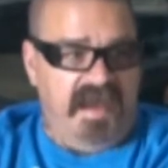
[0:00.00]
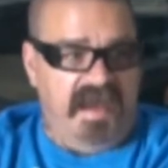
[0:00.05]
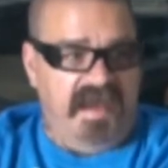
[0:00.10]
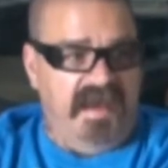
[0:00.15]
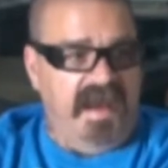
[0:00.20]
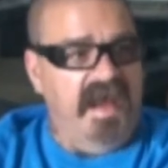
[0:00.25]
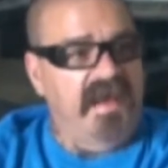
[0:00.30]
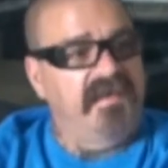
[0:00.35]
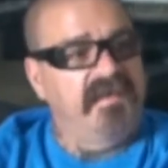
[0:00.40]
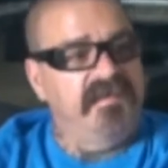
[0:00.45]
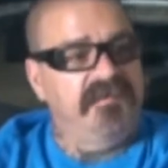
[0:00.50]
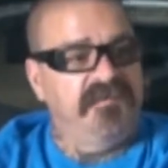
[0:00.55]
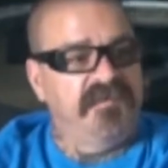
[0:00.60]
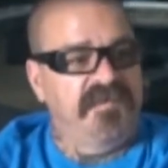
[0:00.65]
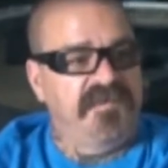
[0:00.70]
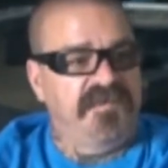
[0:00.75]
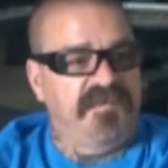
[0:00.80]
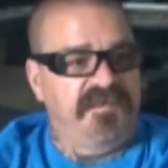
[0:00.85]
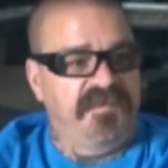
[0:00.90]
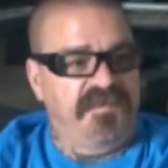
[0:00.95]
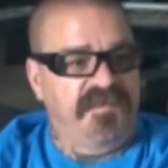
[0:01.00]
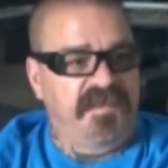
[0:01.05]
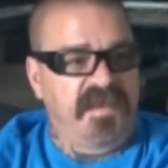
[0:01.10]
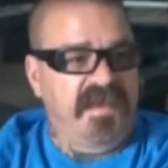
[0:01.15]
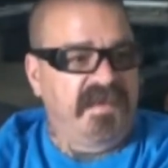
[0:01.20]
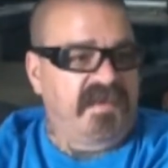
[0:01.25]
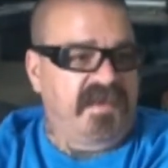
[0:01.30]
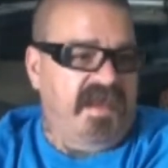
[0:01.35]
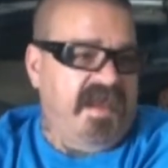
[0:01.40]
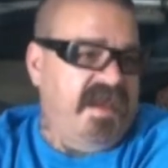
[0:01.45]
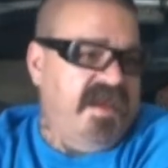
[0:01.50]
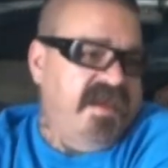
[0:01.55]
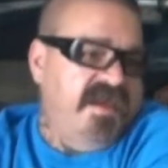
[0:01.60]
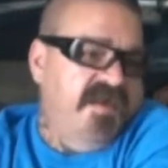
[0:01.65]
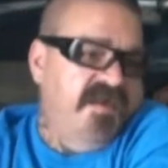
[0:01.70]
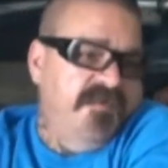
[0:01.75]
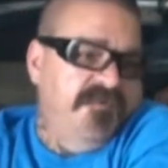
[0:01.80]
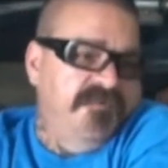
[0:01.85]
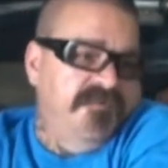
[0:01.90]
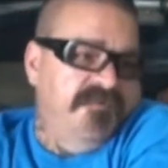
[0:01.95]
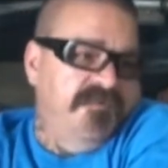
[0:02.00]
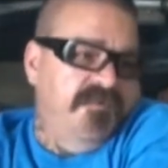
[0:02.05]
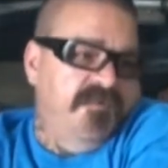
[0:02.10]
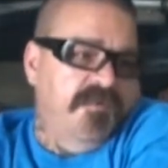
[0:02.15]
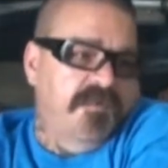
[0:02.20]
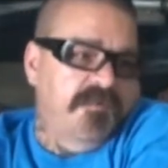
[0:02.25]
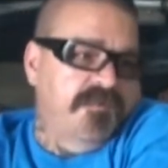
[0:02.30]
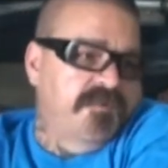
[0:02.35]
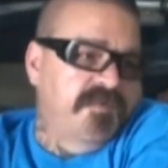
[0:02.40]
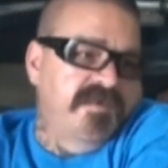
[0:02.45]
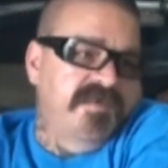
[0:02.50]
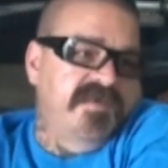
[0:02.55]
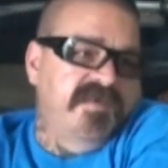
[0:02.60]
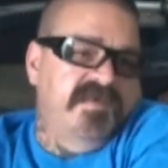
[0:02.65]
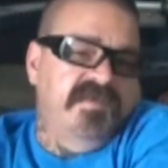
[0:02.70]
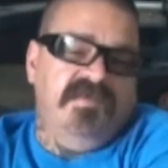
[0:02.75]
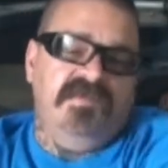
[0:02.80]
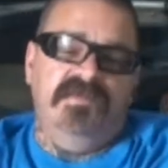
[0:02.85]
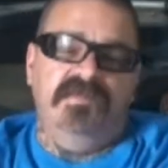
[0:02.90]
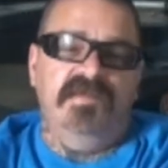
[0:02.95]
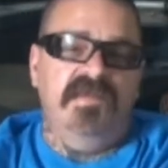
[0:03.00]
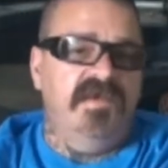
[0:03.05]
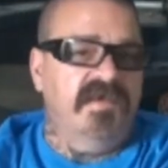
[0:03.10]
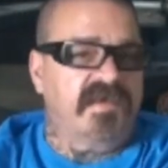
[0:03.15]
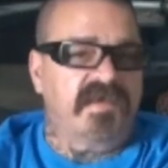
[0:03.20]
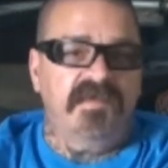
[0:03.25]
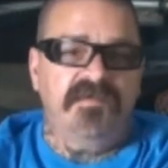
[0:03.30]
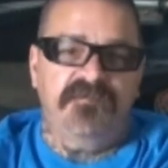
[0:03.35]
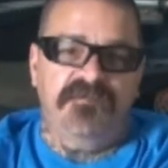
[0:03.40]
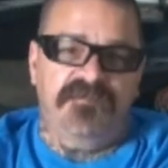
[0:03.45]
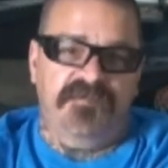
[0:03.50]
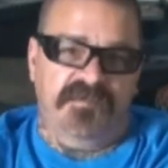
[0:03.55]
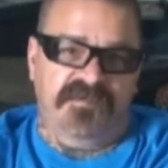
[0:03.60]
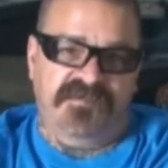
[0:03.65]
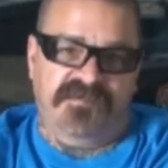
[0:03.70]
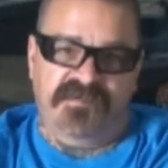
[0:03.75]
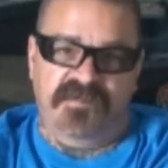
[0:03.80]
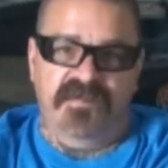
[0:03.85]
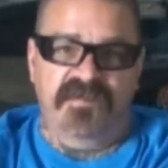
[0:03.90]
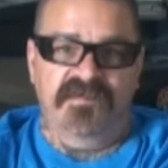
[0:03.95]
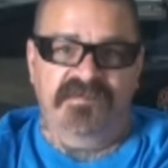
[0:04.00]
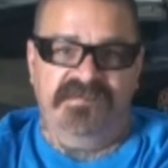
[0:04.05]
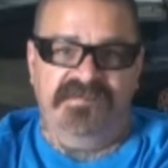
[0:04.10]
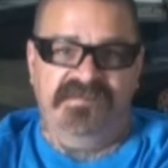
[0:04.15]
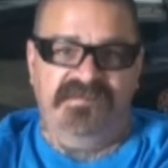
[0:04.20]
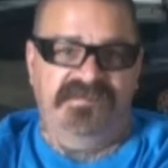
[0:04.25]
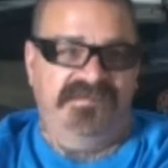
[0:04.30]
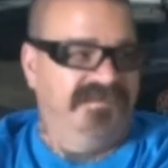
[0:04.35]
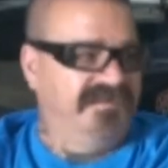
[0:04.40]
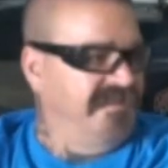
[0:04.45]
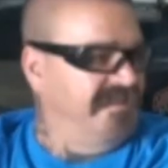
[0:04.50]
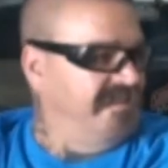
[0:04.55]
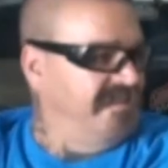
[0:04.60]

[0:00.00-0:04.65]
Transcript: And I don't even think any of them were really looking for shirts.